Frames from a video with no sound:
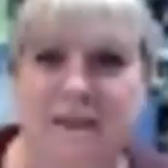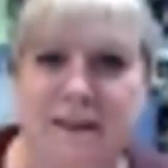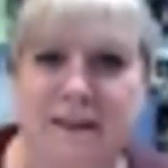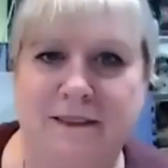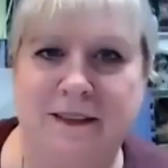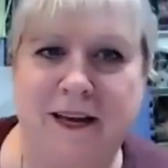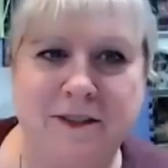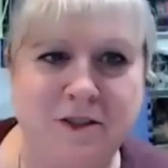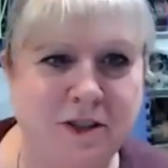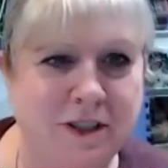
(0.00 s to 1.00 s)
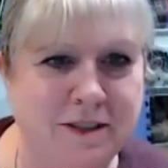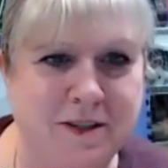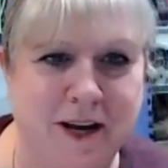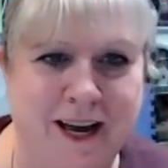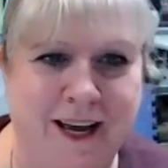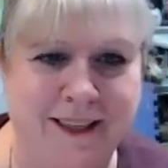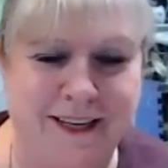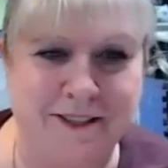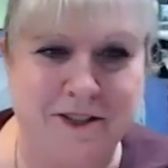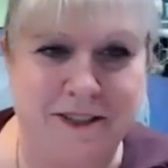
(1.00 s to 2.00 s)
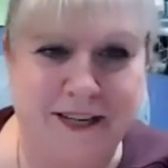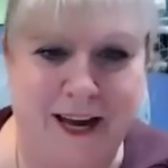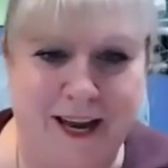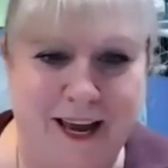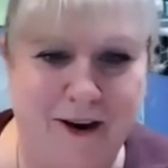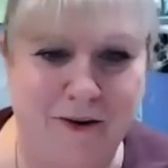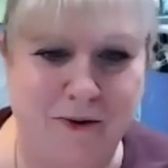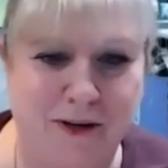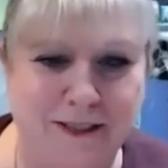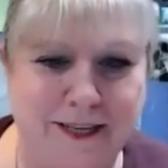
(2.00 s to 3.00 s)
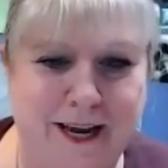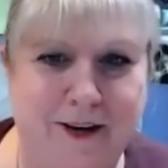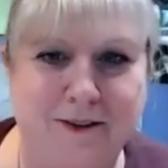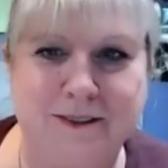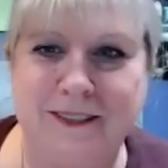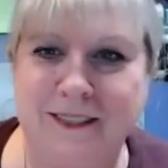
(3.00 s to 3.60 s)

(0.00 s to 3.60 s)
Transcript: That's kind of just, that's just kind of how it works out.